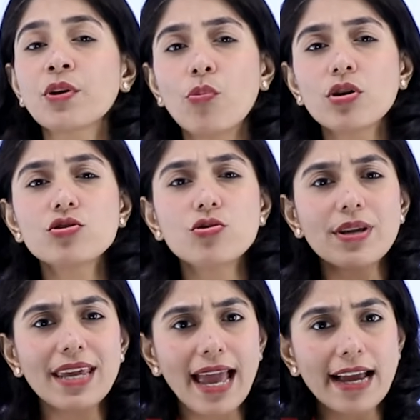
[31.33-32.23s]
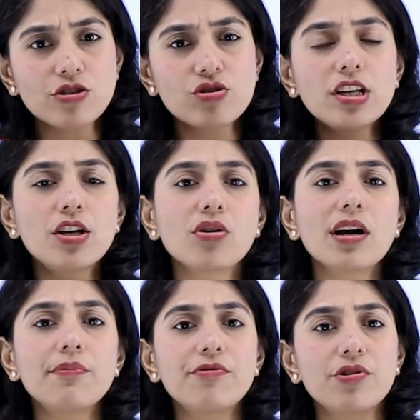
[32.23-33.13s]
What do we actually look
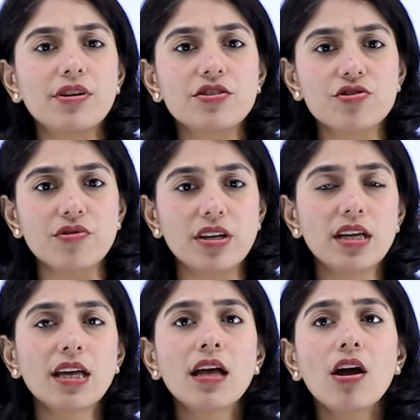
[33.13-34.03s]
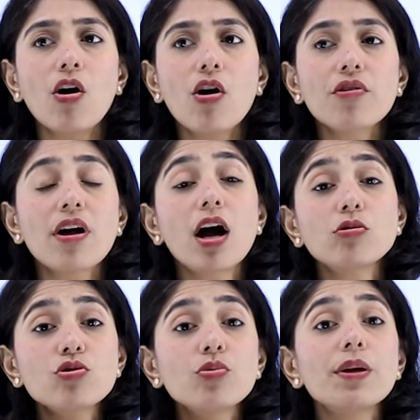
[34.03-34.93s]
up for history, or
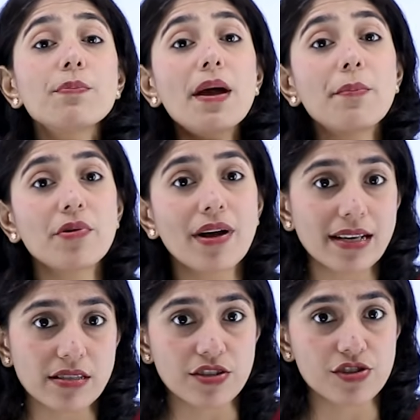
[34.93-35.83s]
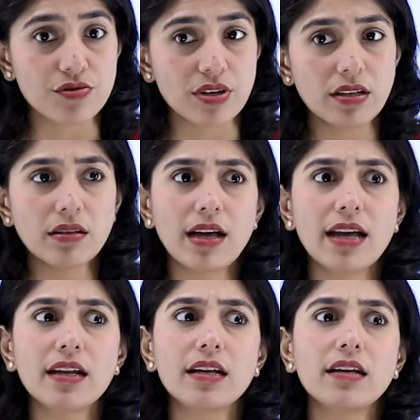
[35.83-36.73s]
how do we memorize history?
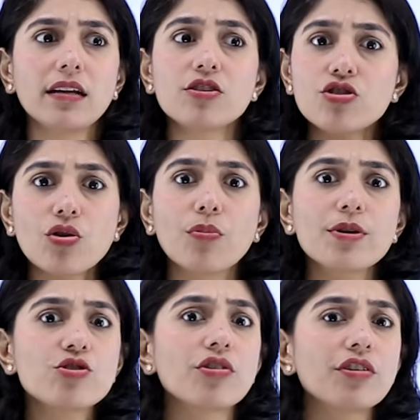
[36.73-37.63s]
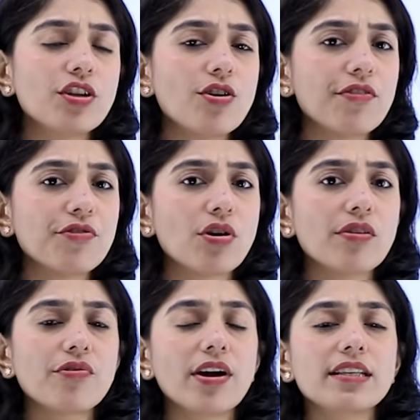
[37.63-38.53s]
I assume majority of you
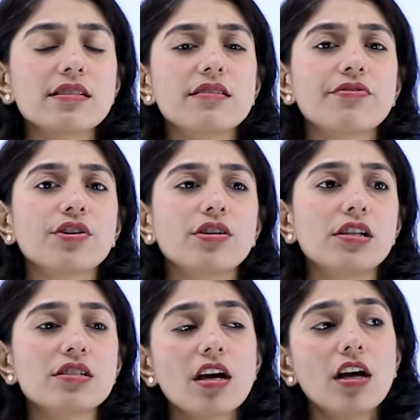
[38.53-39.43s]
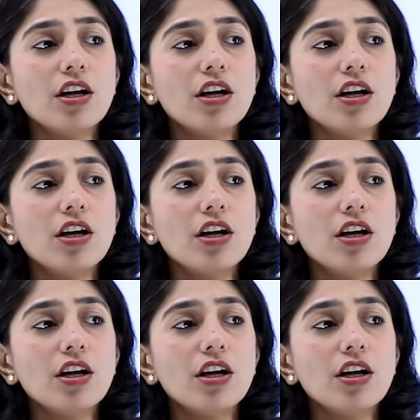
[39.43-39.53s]
all find it difficult